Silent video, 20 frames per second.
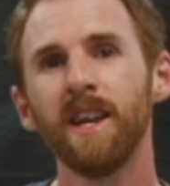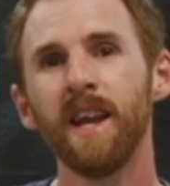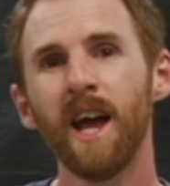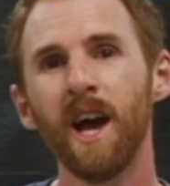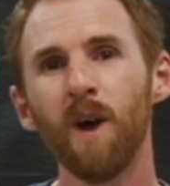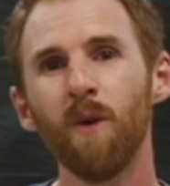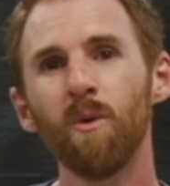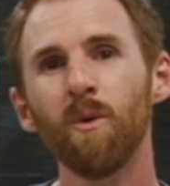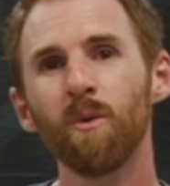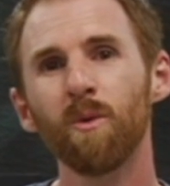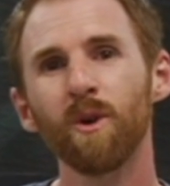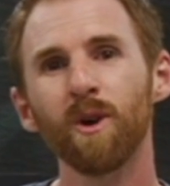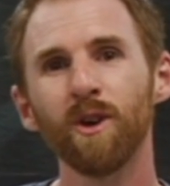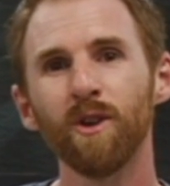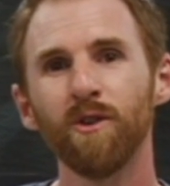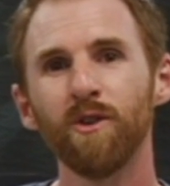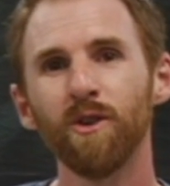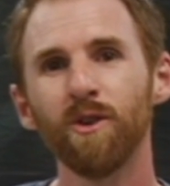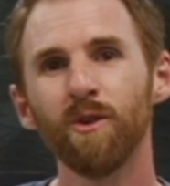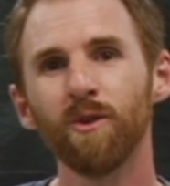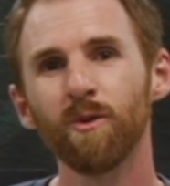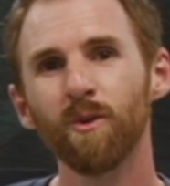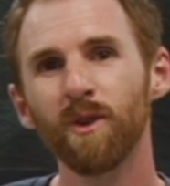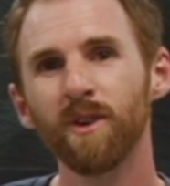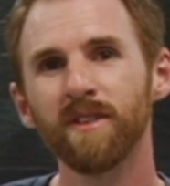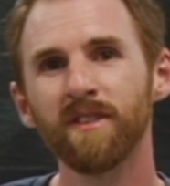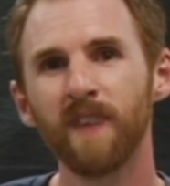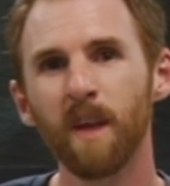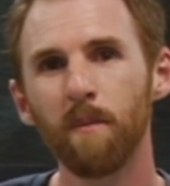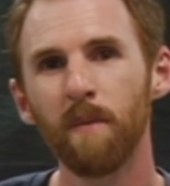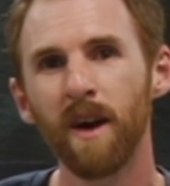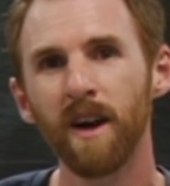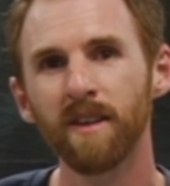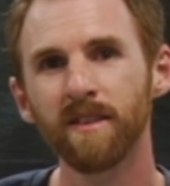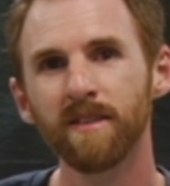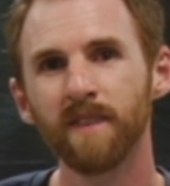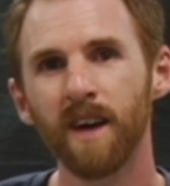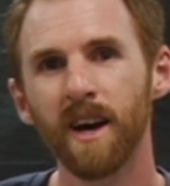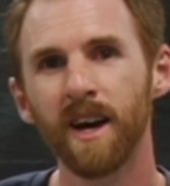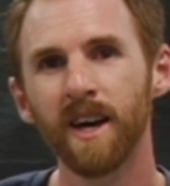Now what we're going to do is we're going to step
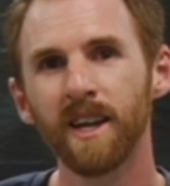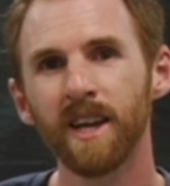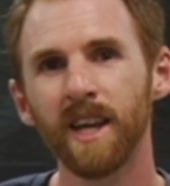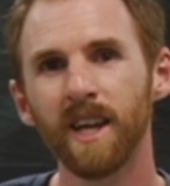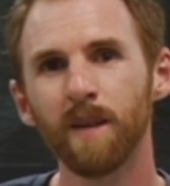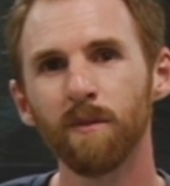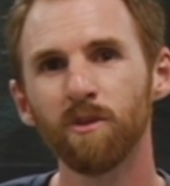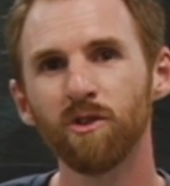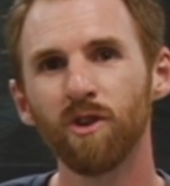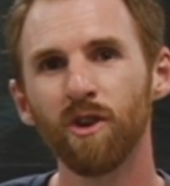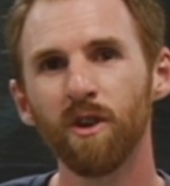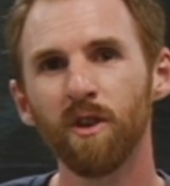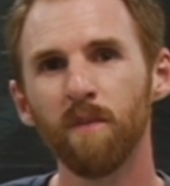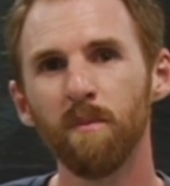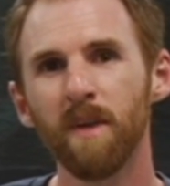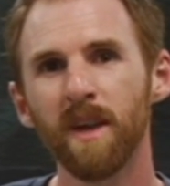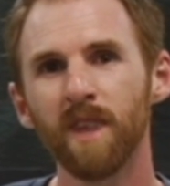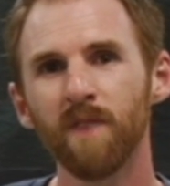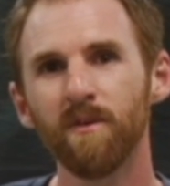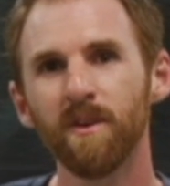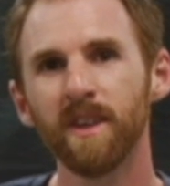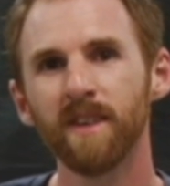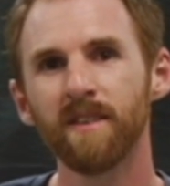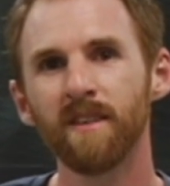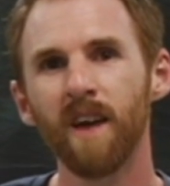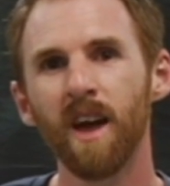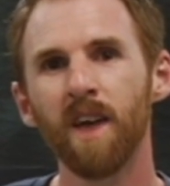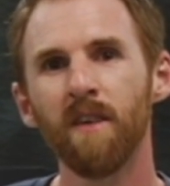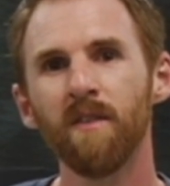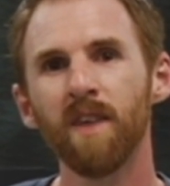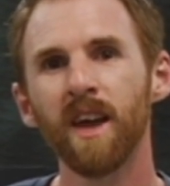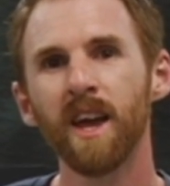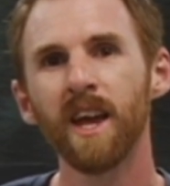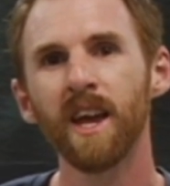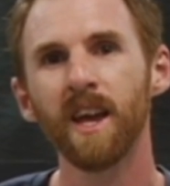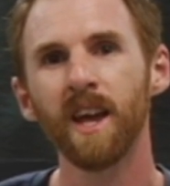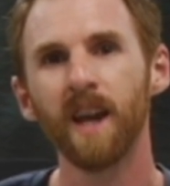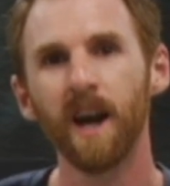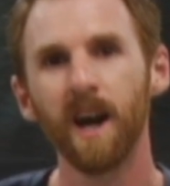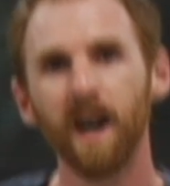outside, and I'm going to show you the benefits of
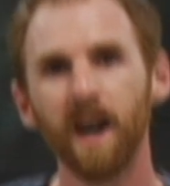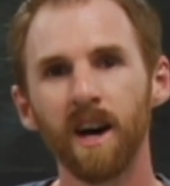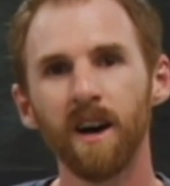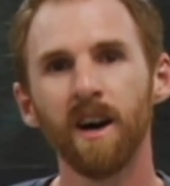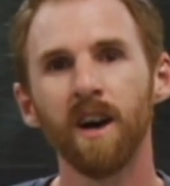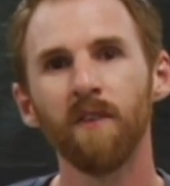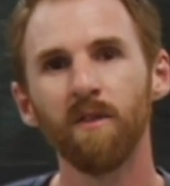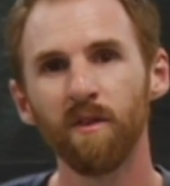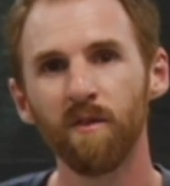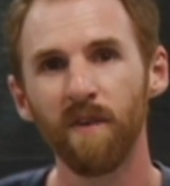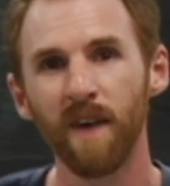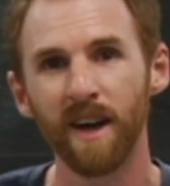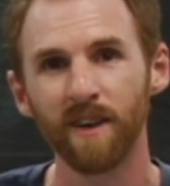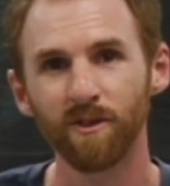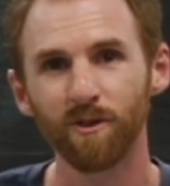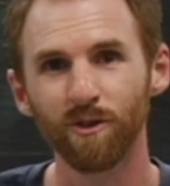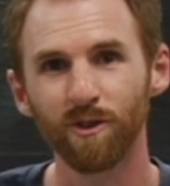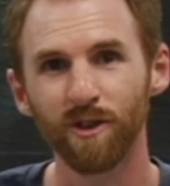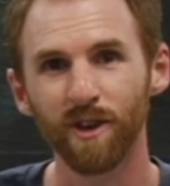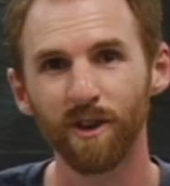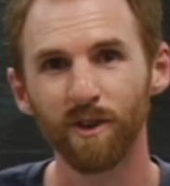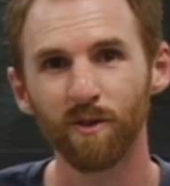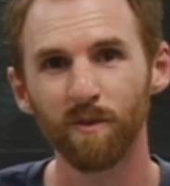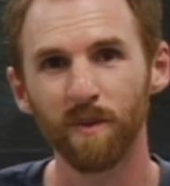a faster shutter